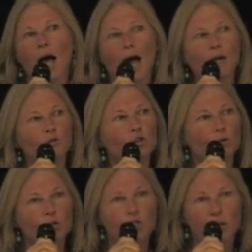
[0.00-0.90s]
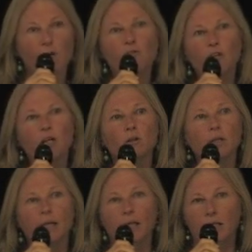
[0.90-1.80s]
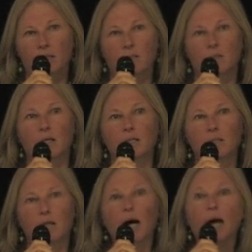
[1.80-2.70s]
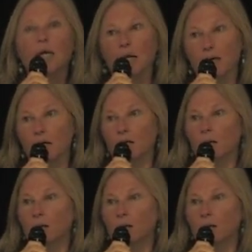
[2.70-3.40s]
I know George Delfield is cutting